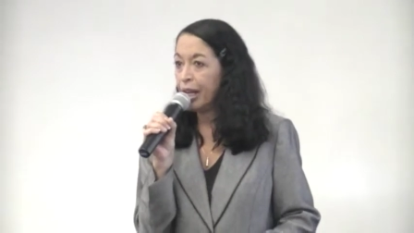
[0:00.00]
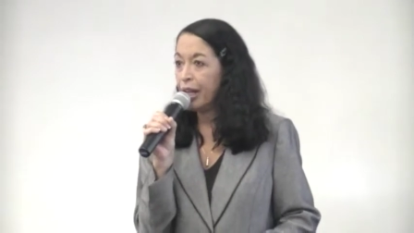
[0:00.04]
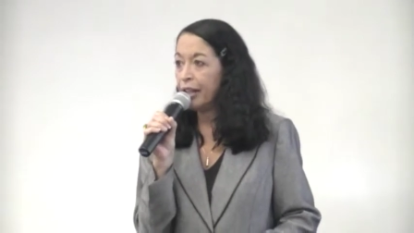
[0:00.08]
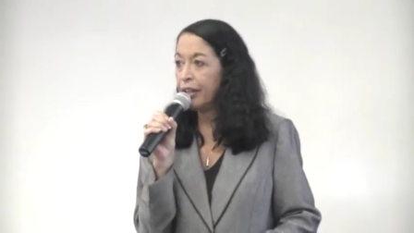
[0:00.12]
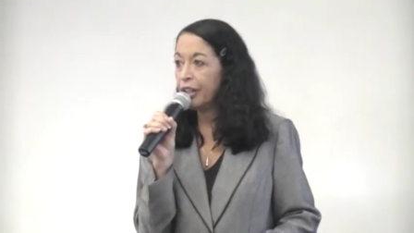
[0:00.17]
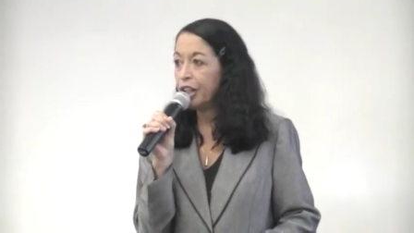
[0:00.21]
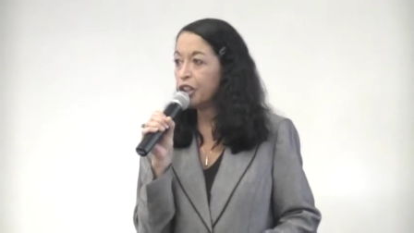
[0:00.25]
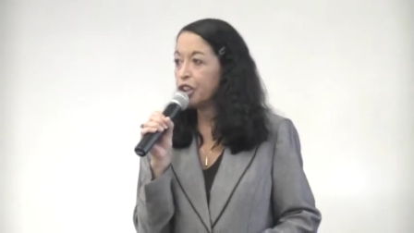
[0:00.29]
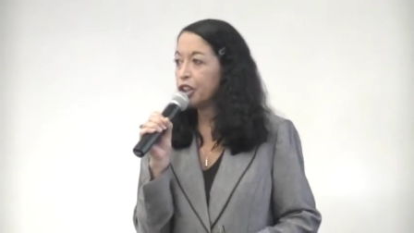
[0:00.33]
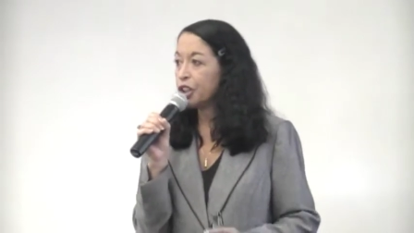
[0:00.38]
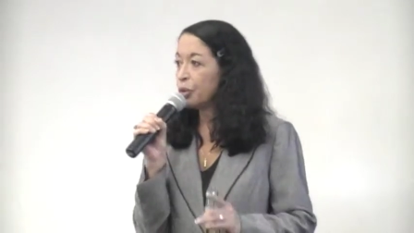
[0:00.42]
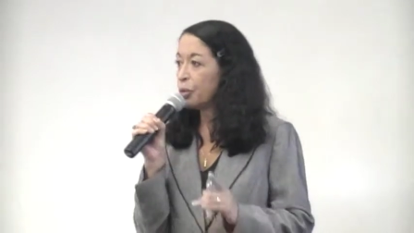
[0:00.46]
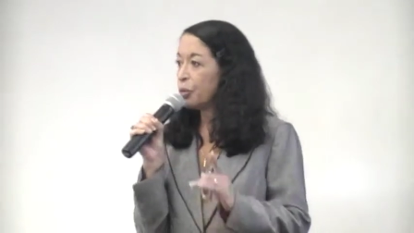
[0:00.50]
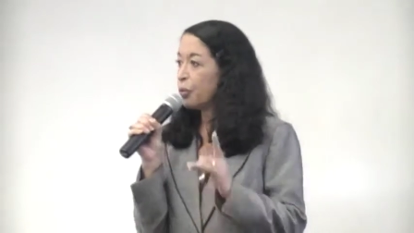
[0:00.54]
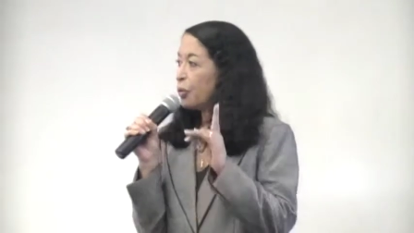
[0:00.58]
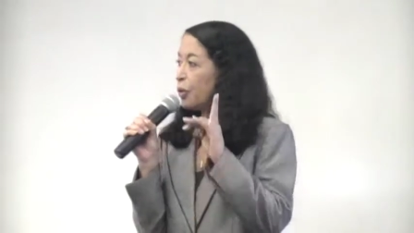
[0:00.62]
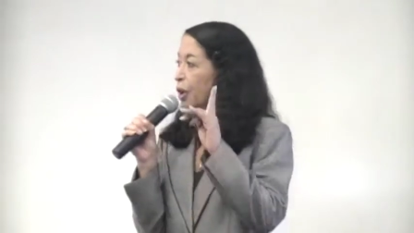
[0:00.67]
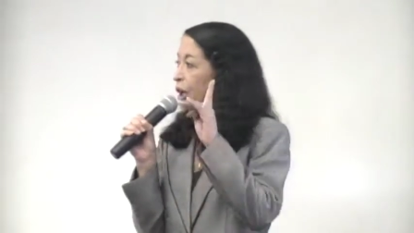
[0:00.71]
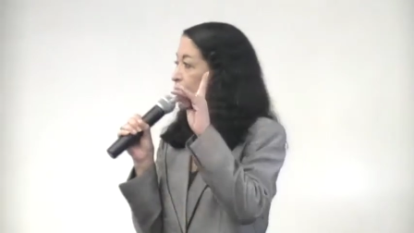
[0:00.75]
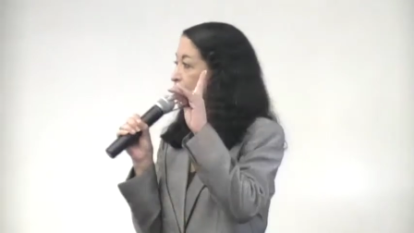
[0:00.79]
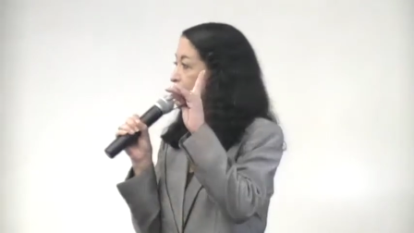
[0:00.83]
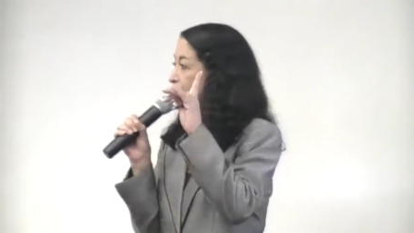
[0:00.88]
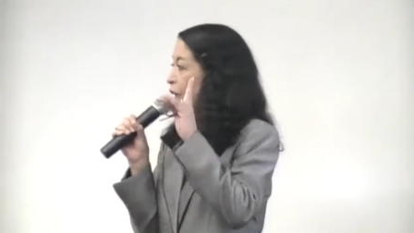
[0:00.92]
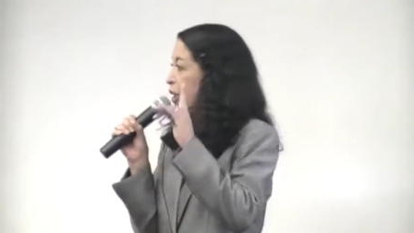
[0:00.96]
There's
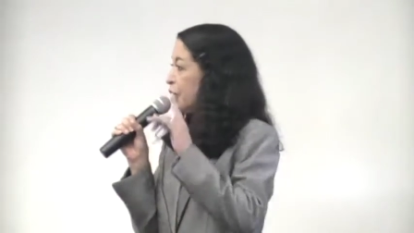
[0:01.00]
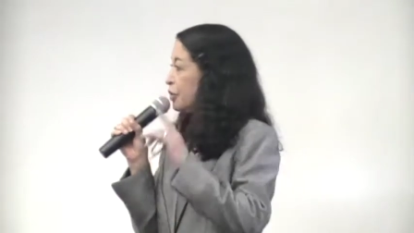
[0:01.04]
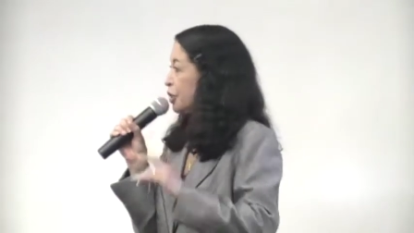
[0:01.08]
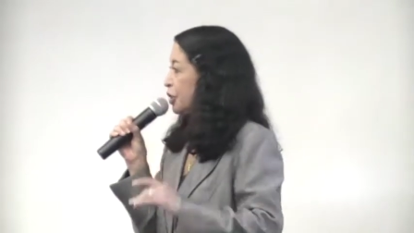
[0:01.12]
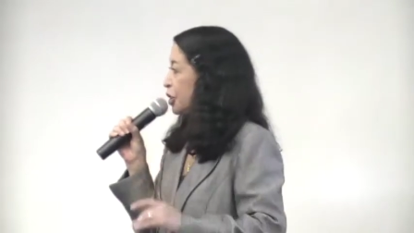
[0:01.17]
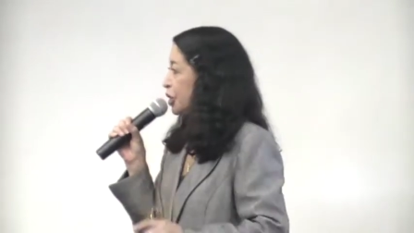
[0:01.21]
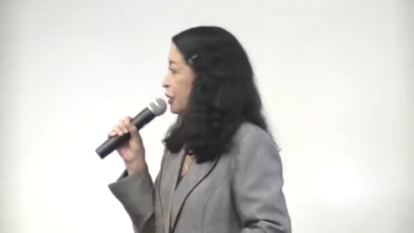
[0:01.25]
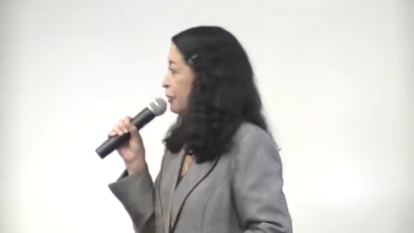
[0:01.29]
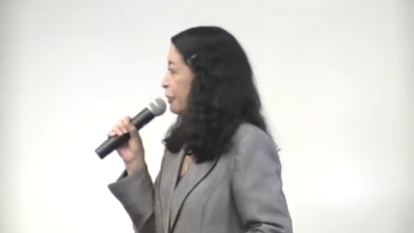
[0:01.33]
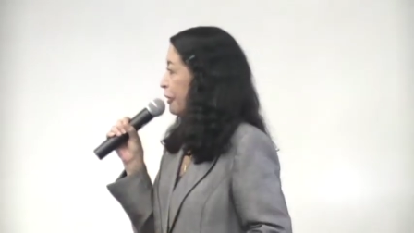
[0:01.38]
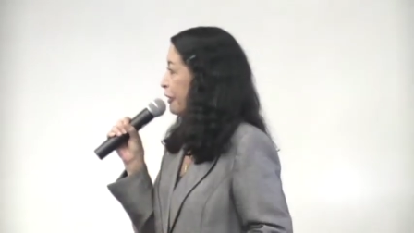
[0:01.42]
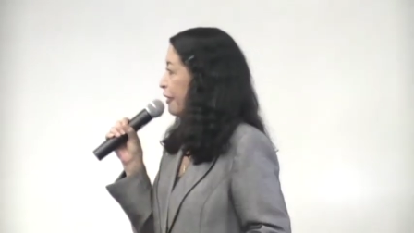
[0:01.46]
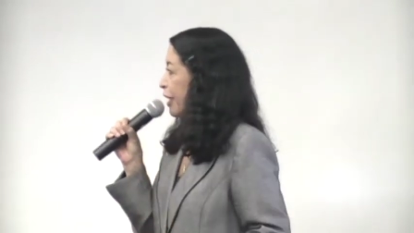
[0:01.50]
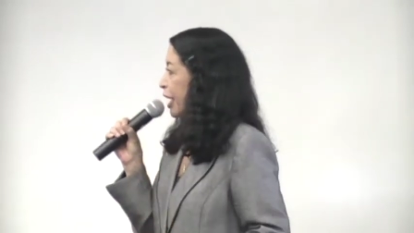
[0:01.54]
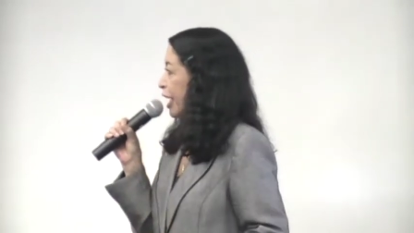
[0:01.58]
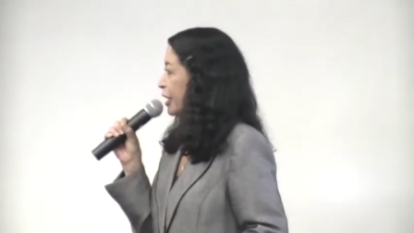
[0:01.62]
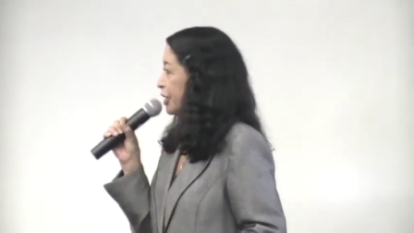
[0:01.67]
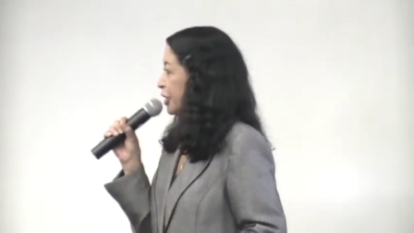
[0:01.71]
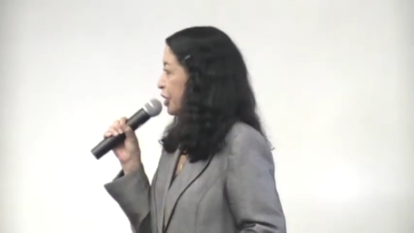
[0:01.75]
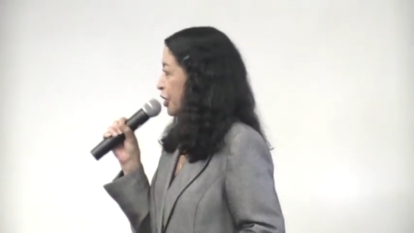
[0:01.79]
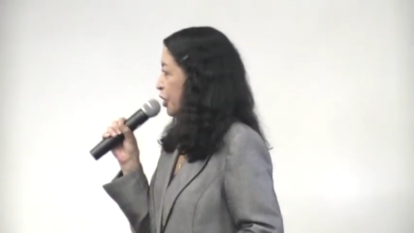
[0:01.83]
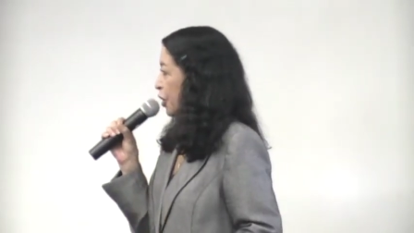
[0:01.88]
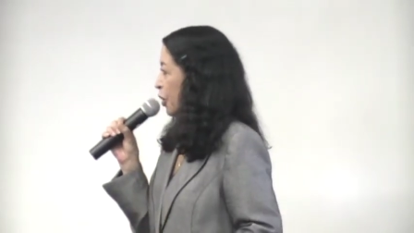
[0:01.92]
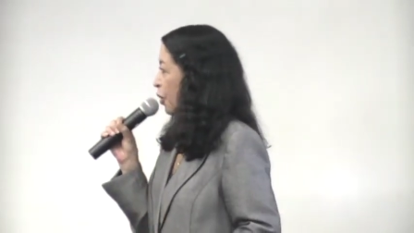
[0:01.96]
one lone
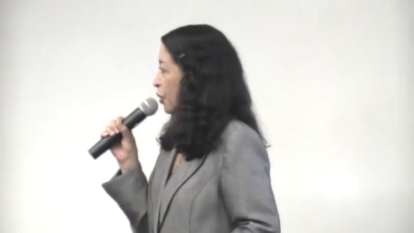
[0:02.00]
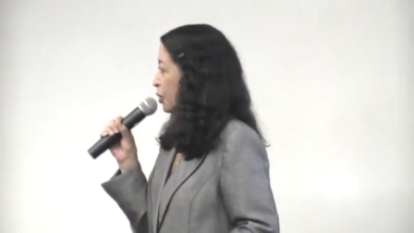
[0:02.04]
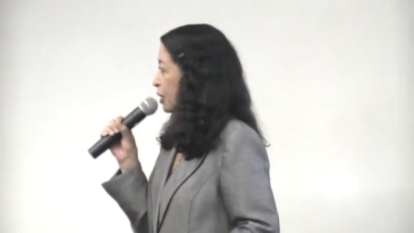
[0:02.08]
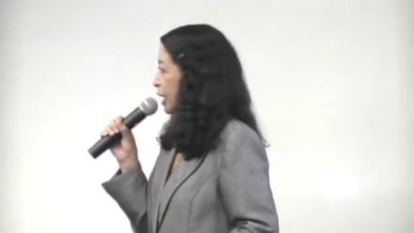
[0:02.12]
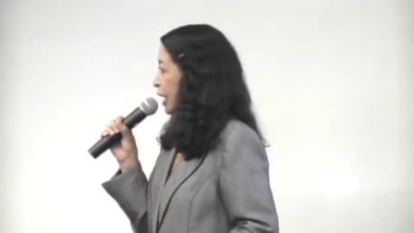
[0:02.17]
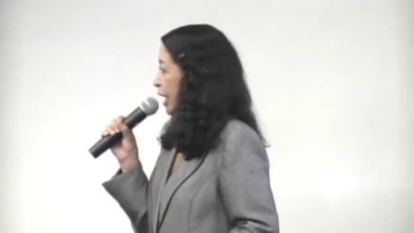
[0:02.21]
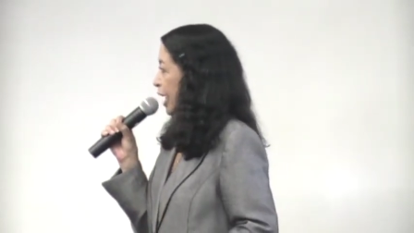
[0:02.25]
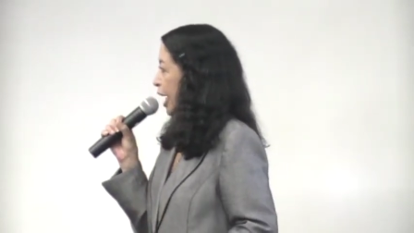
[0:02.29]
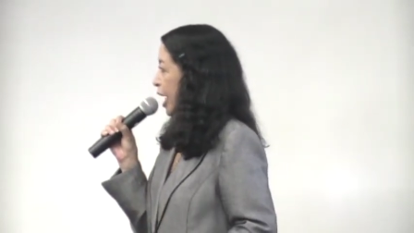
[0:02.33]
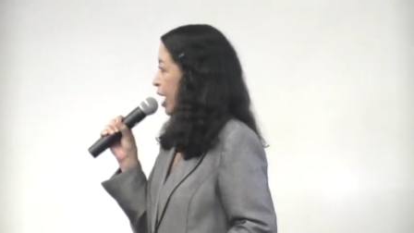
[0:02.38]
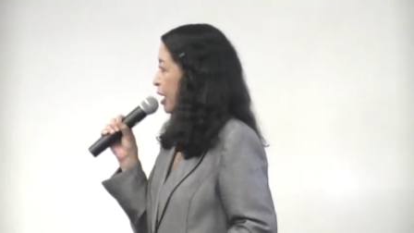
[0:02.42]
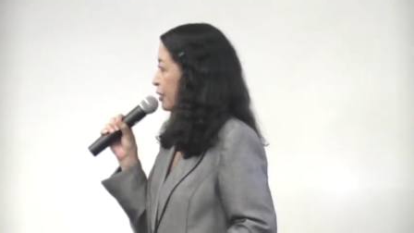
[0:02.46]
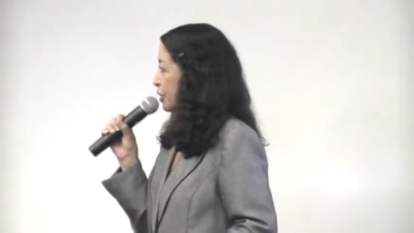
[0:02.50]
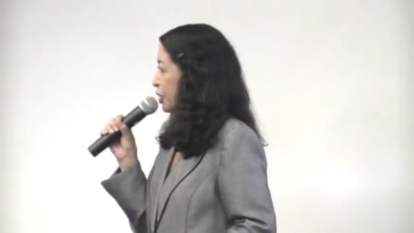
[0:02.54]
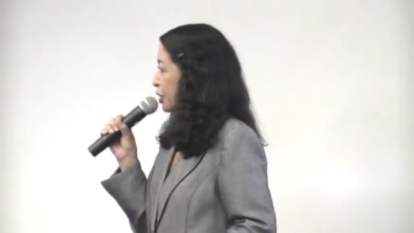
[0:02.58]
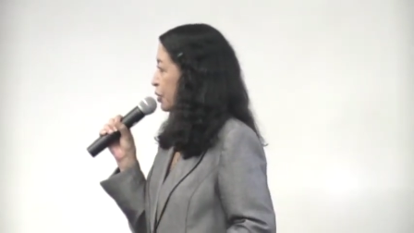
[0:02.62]
supervisor holding out